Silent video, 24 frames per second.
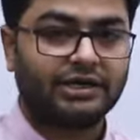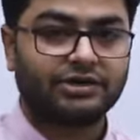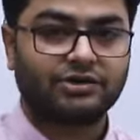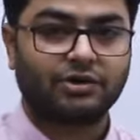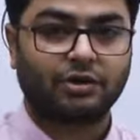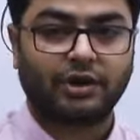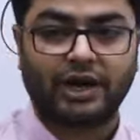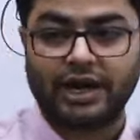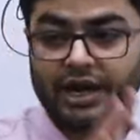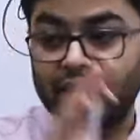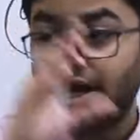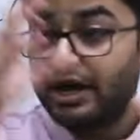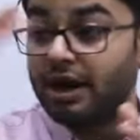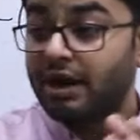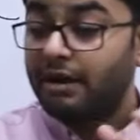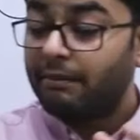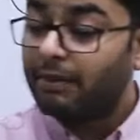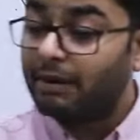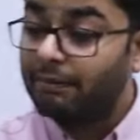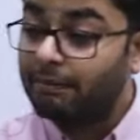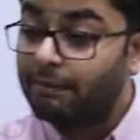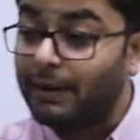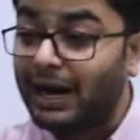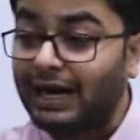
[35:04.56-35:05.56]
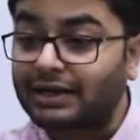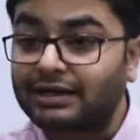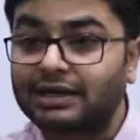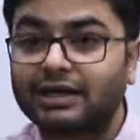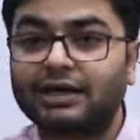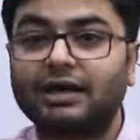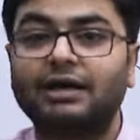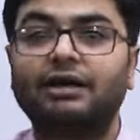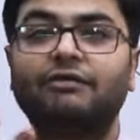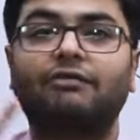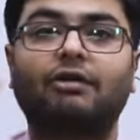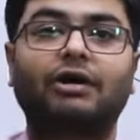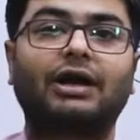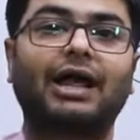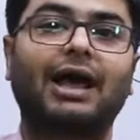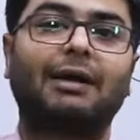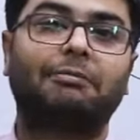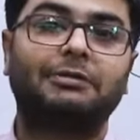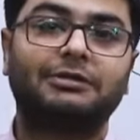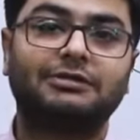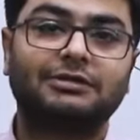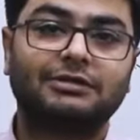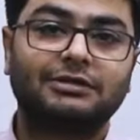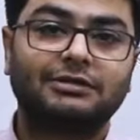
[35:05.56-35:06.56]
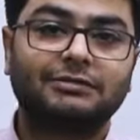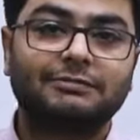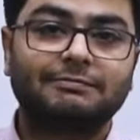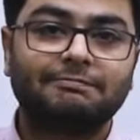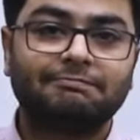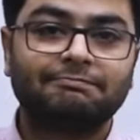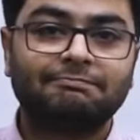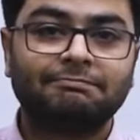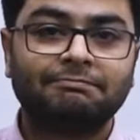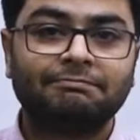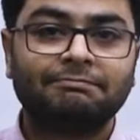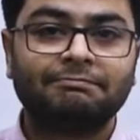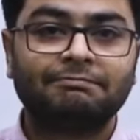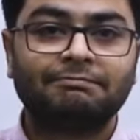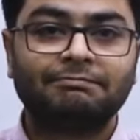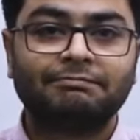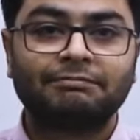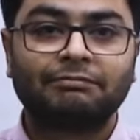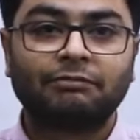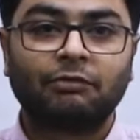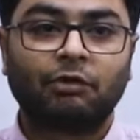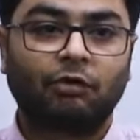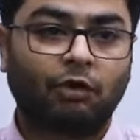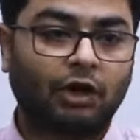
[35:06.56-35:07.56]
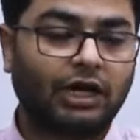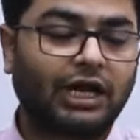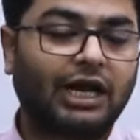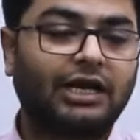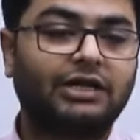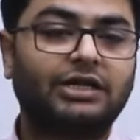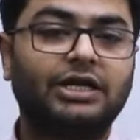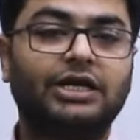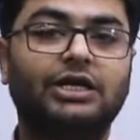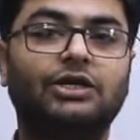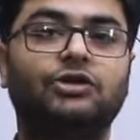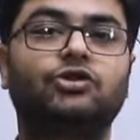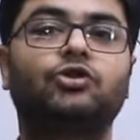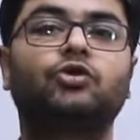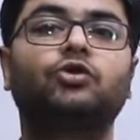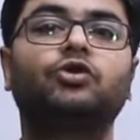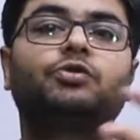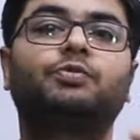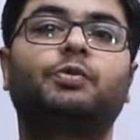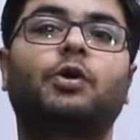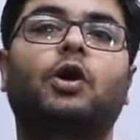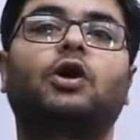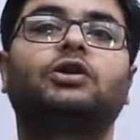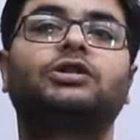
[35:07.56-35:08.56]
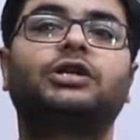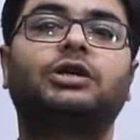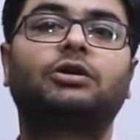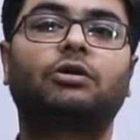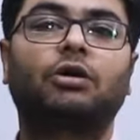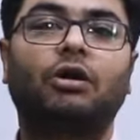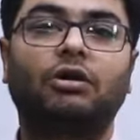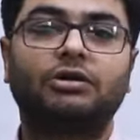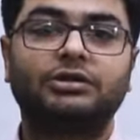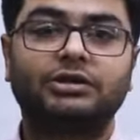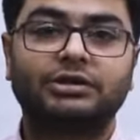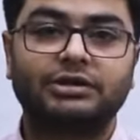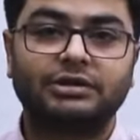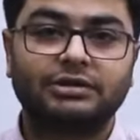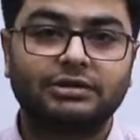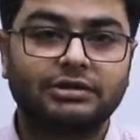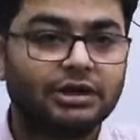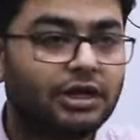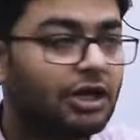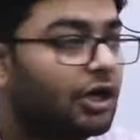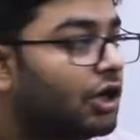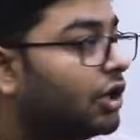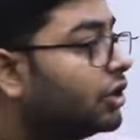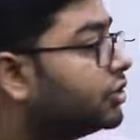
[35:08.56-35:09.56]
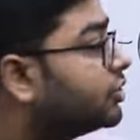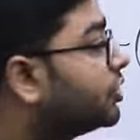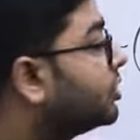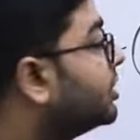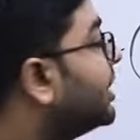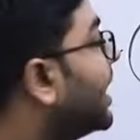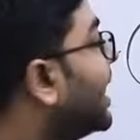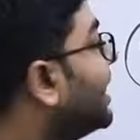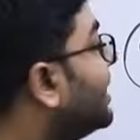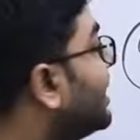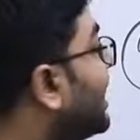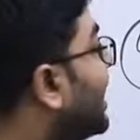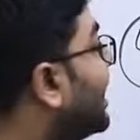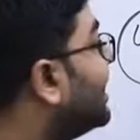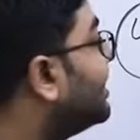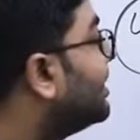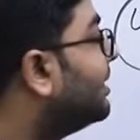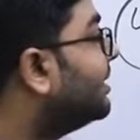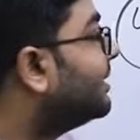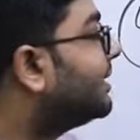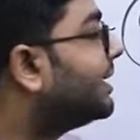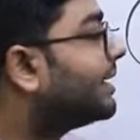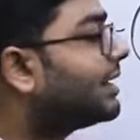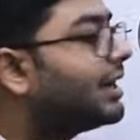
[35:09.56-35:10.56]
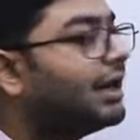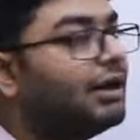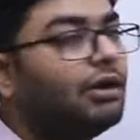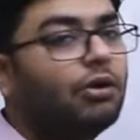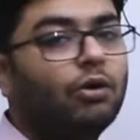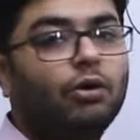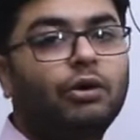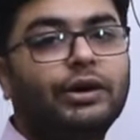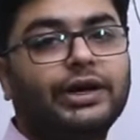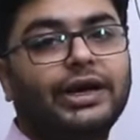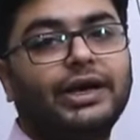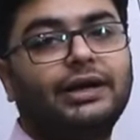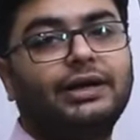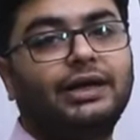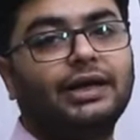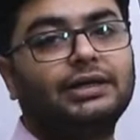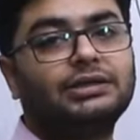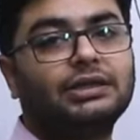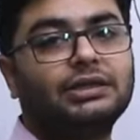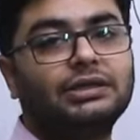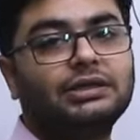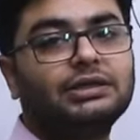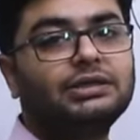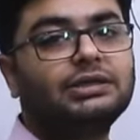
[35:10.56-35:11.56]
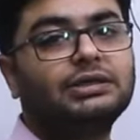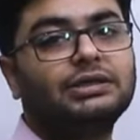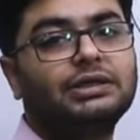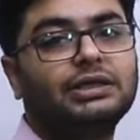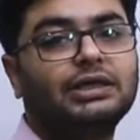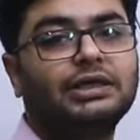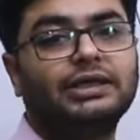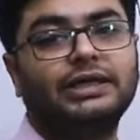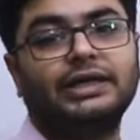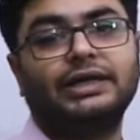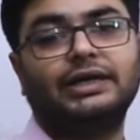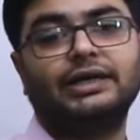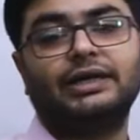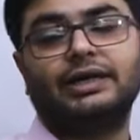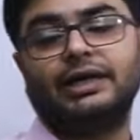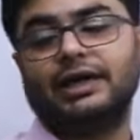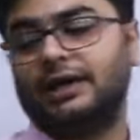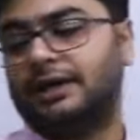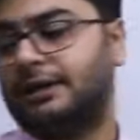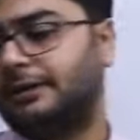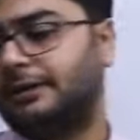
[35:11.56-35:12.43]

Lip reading: it is okay. But practically, what happens? What are the issues, pros and cons? So that analytical orientation is needed.